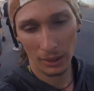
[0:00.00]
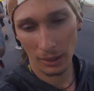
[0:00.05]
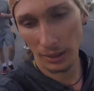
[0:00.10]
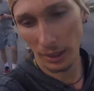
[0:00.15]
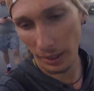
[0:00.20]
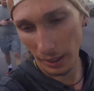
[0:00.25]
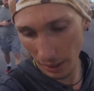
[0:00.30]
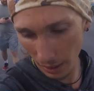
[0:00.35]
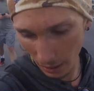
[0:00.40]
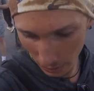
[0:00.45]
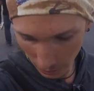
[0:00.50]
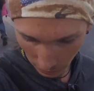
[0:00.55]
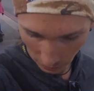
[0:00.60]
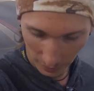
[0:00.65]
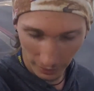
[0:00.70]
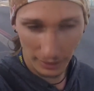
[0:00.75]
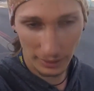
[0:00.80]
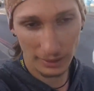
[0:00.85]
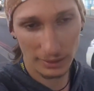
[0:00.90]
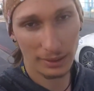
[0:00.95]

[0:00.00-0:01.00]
Like, how crazy